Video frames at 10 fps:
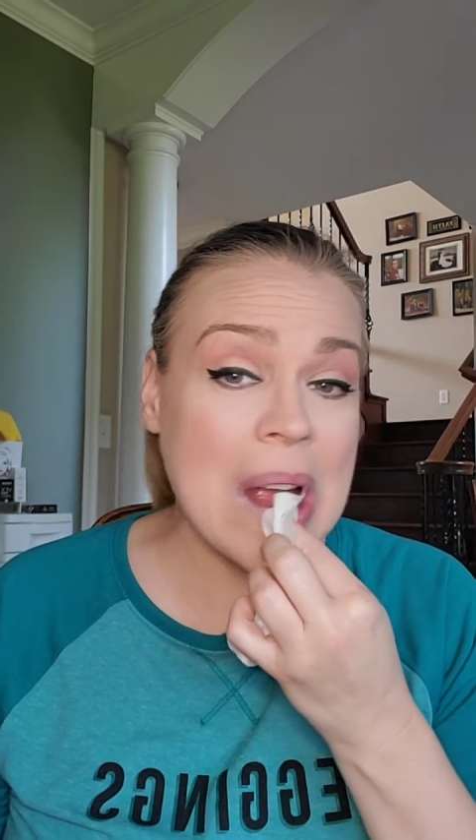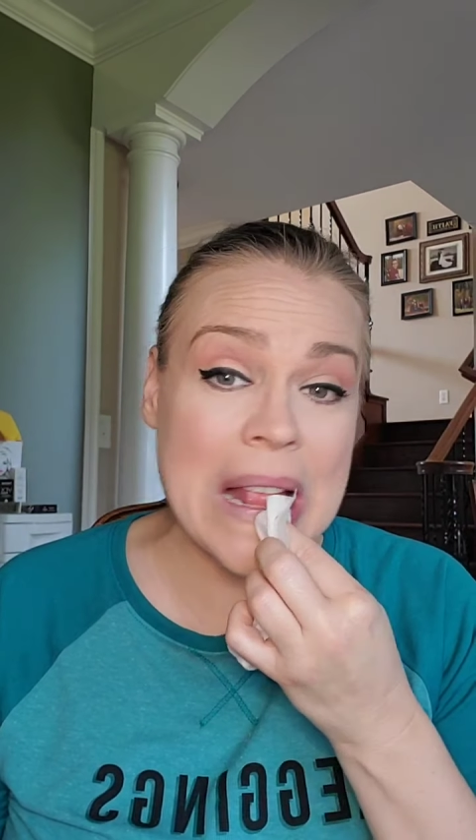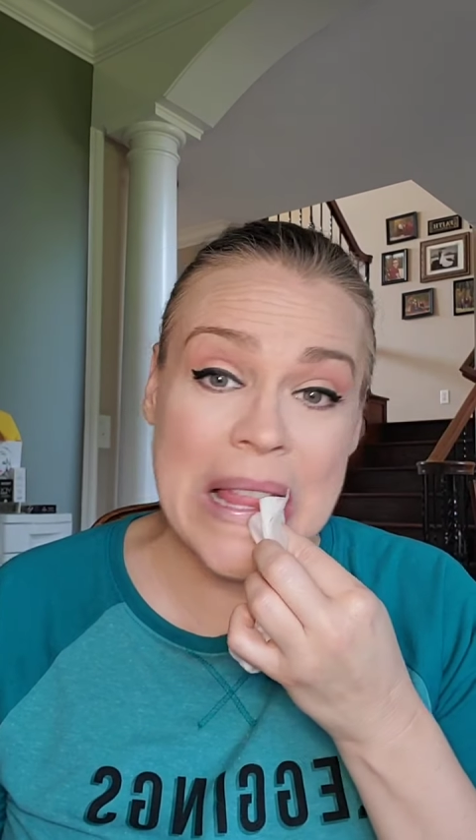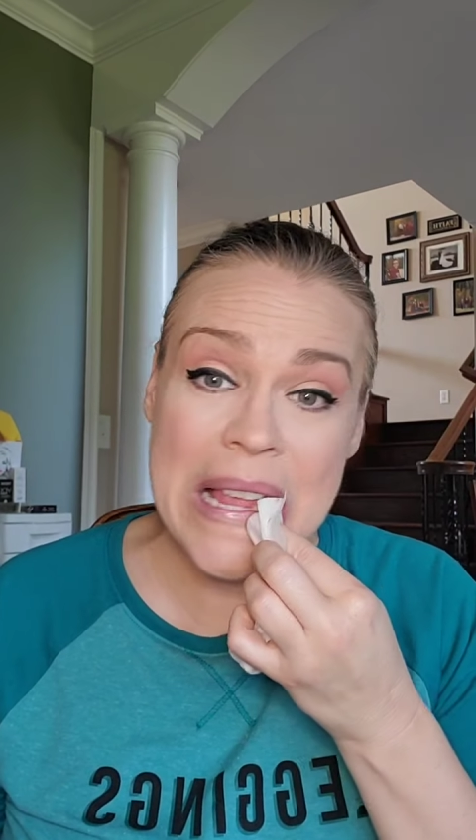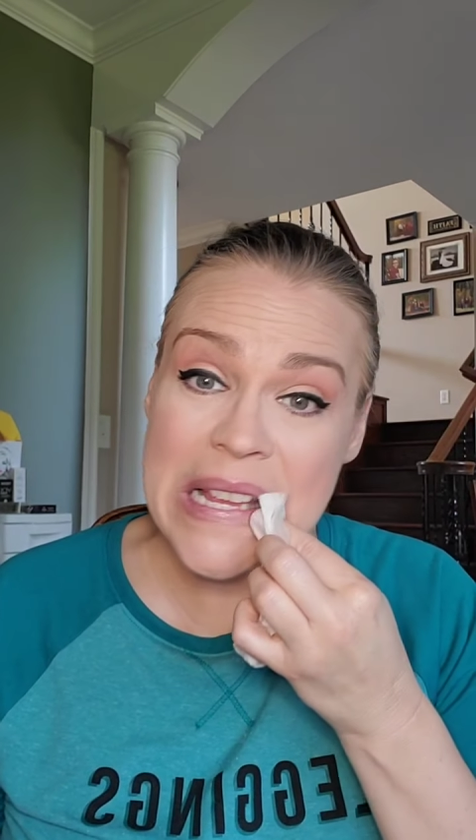
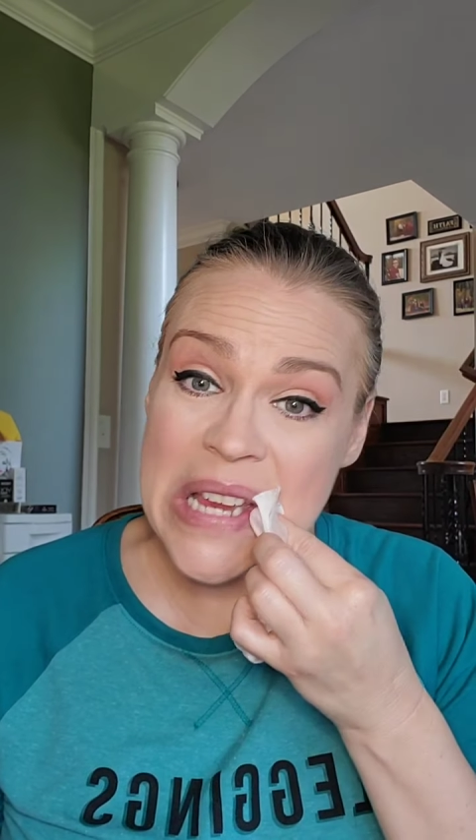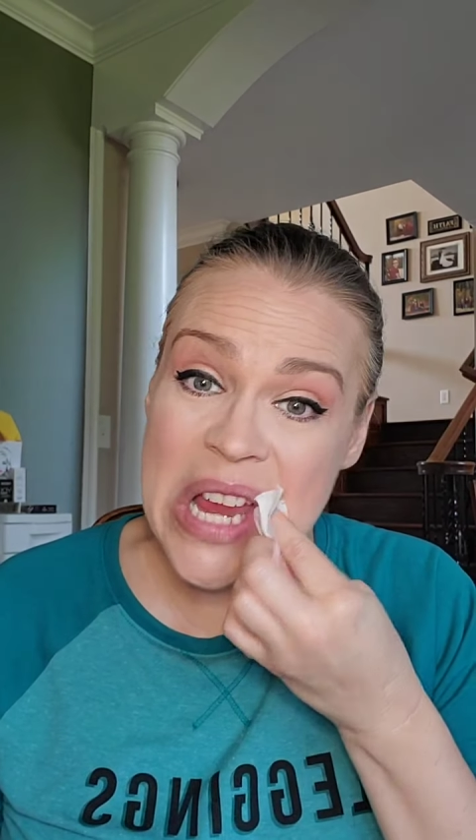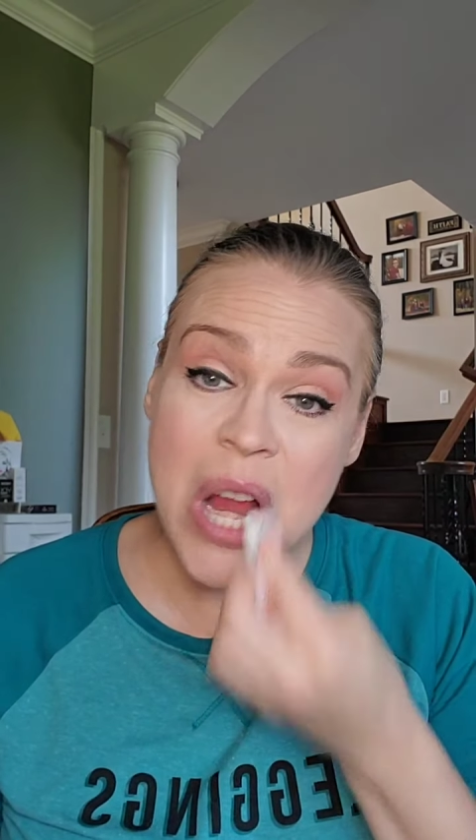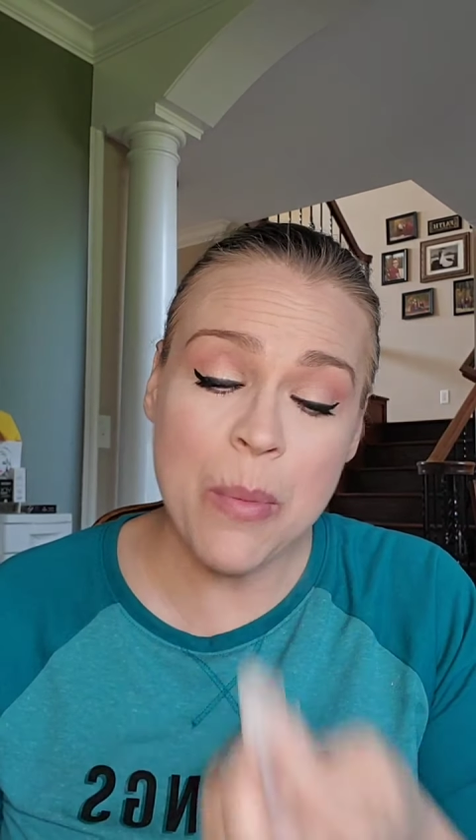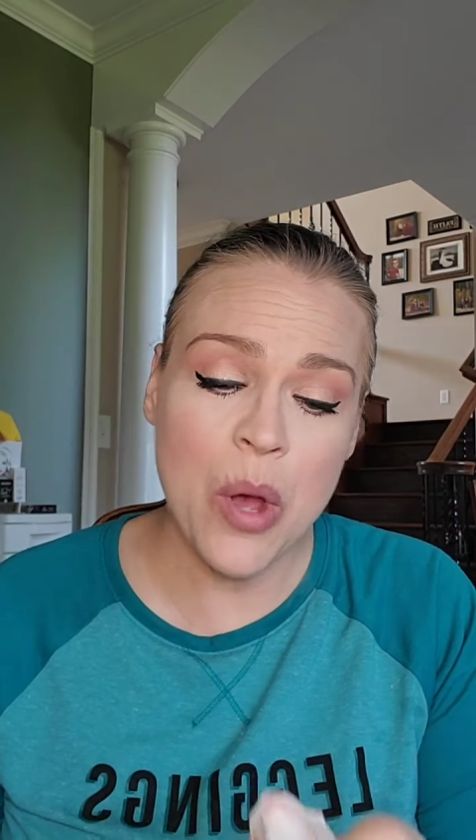unless
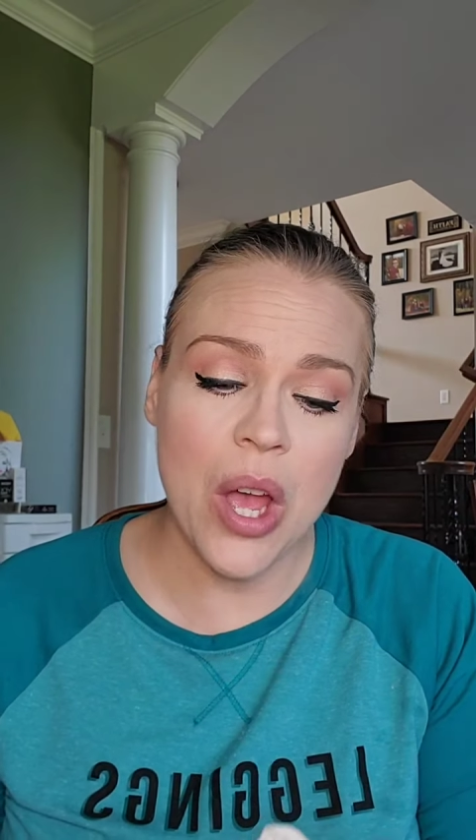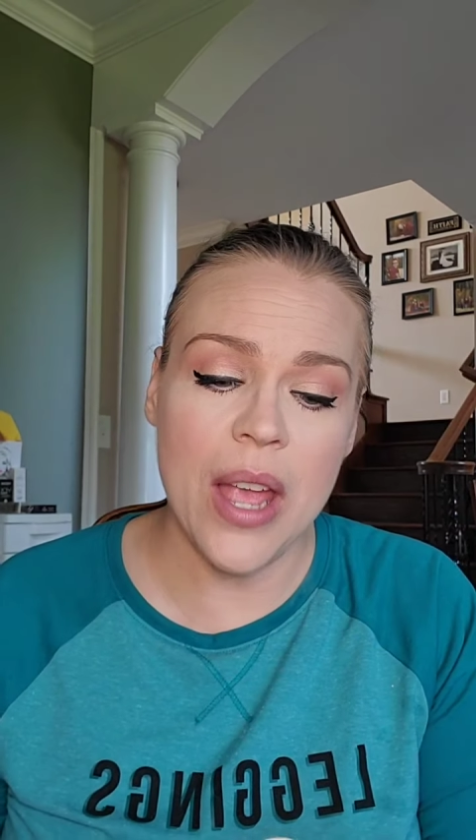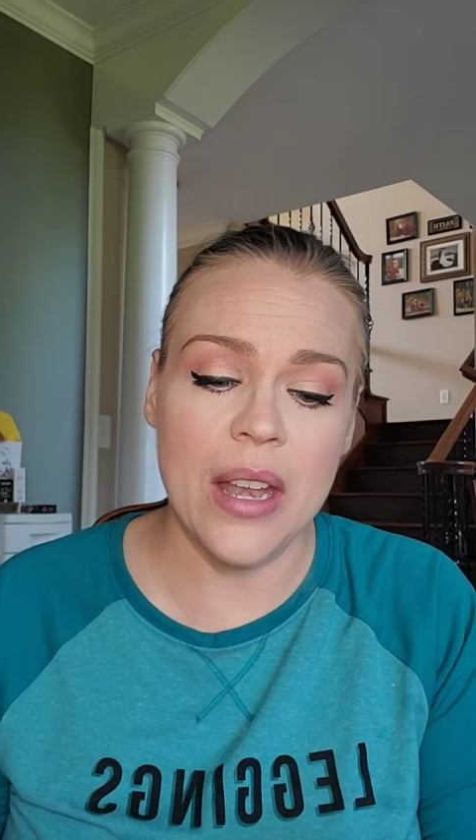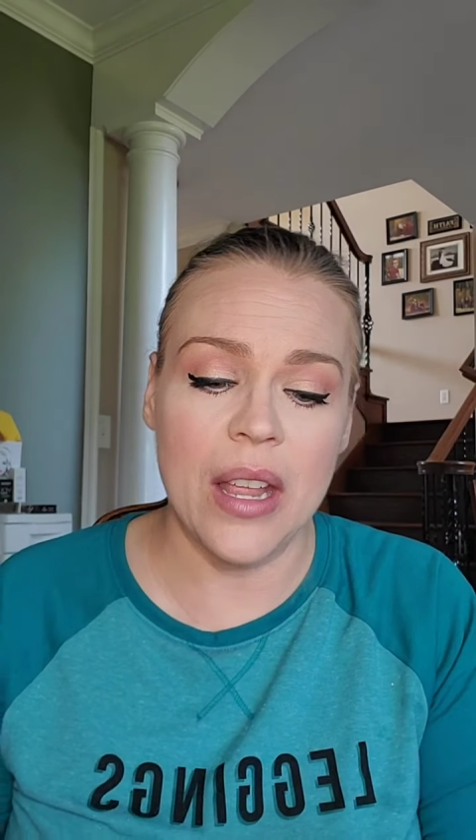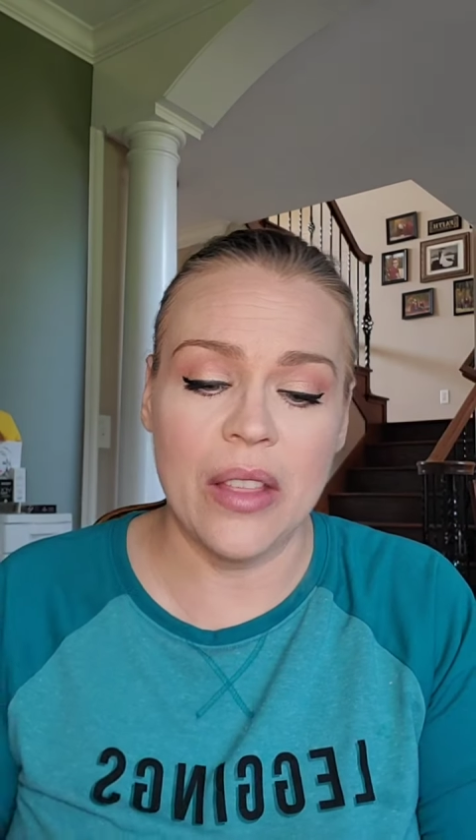you put